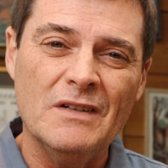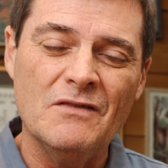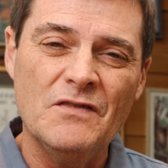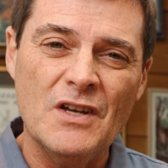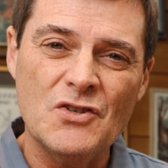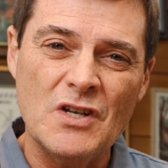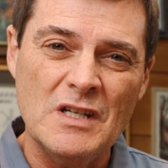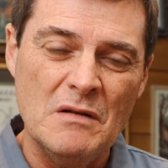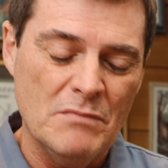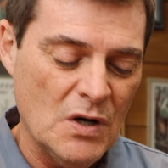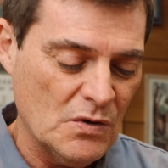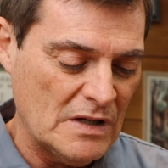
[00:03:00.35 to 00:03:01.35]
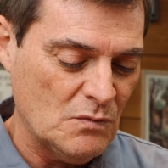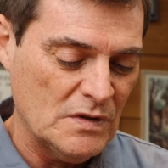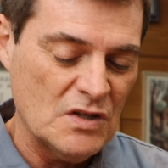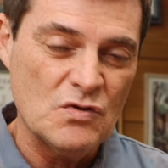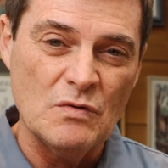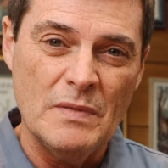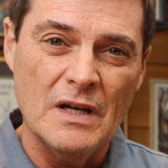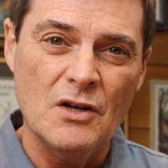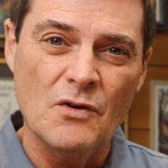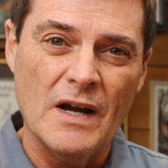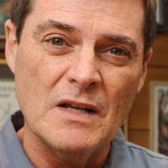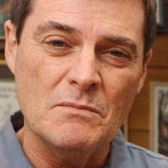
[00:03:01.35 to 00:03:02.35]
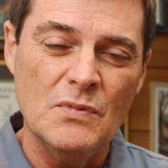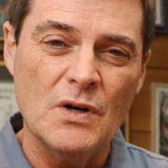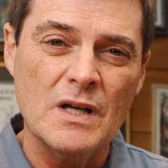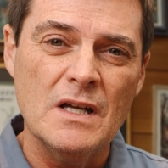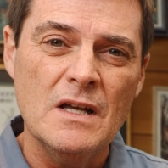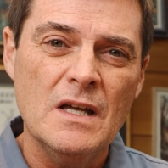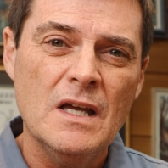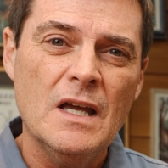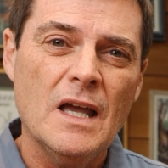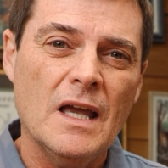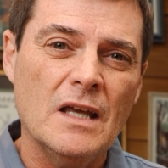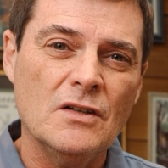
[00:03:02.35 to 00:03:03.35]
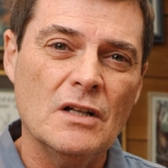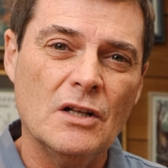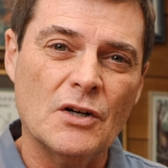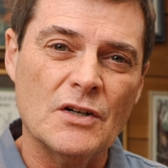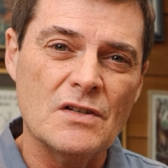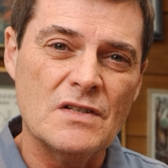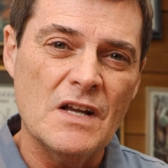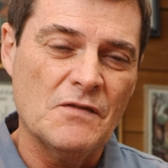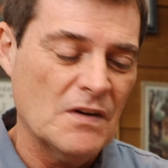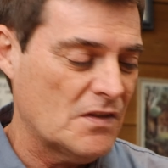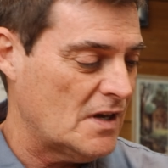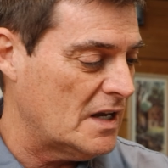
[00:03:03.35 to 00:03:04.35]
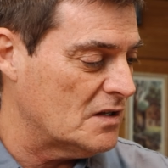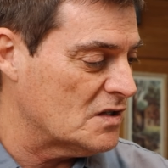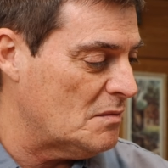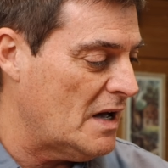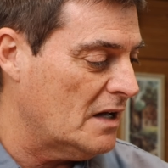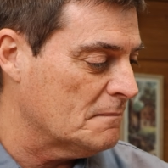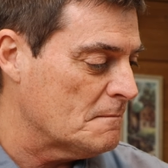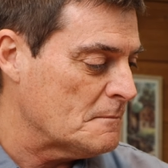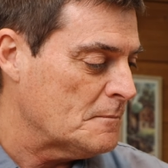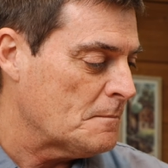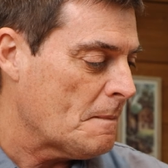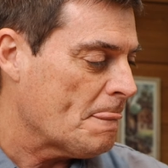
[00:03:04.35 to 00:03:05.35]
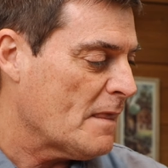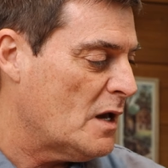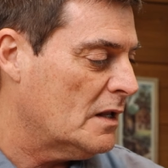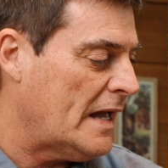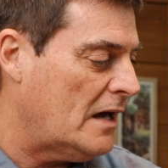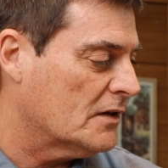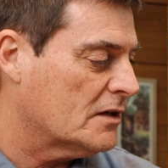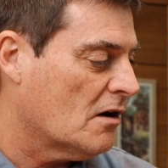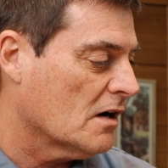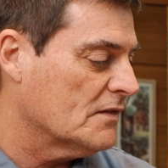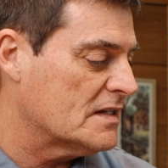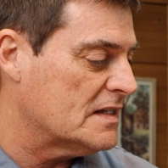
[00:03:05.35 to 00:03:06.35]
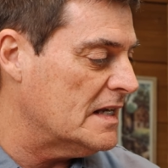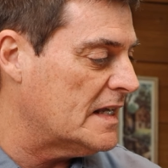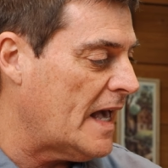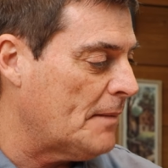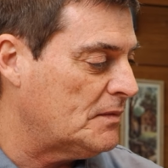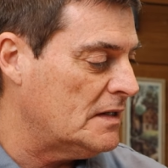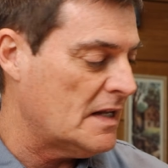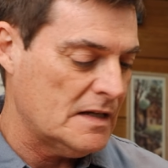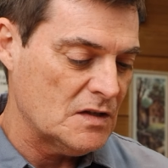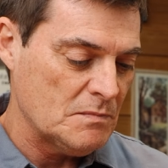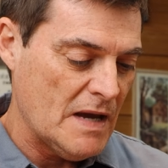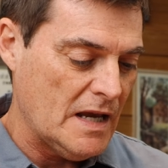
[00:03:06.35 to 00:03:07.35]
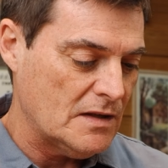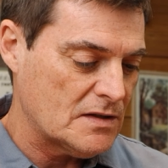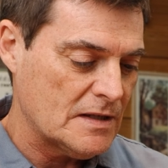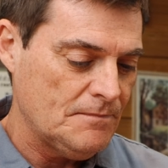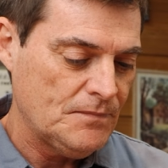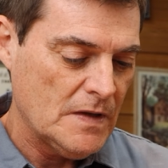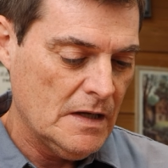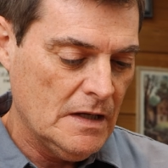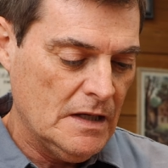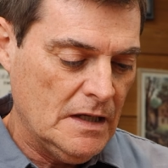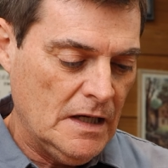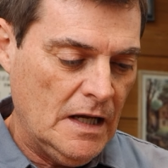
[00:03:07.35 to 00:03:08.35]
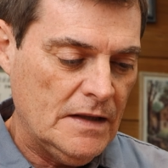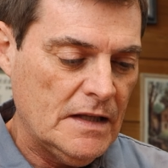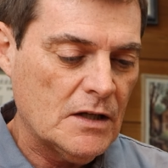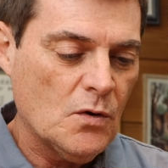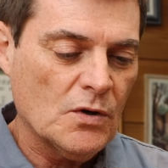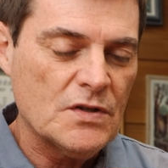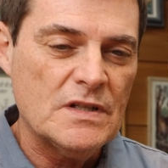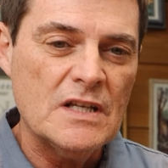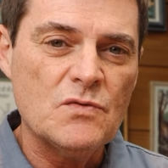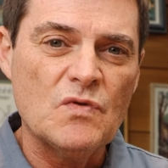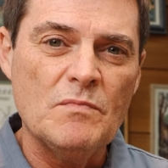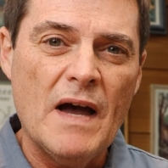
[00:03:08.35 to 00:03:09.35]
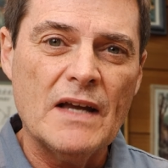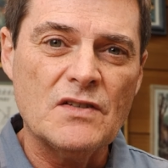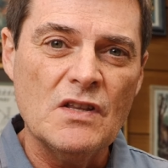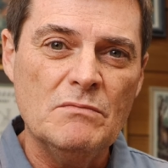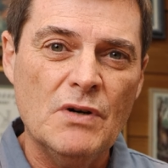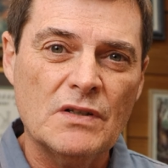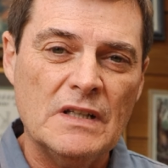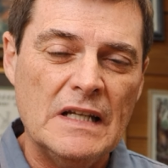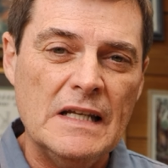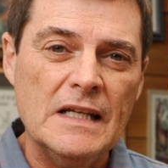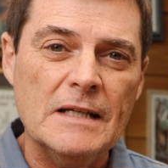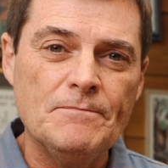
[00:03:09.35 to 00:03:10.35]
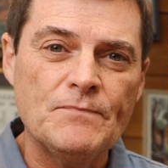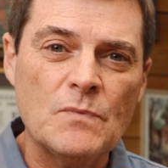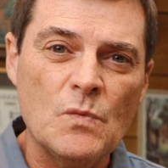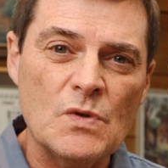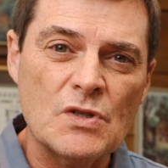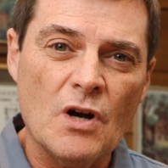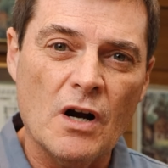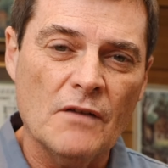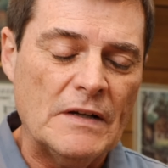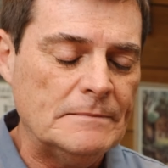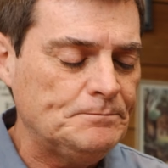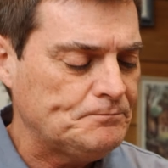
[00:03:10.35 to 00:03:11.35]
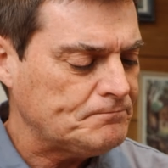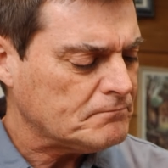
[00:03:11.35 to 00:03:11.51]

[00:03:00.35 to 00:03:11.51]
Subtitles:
in fishing and boating, well, this would be a great book and to learn different things about how to carve a sea captain and his mates. And then, of course, this was Mike's other book that he did. It was Carving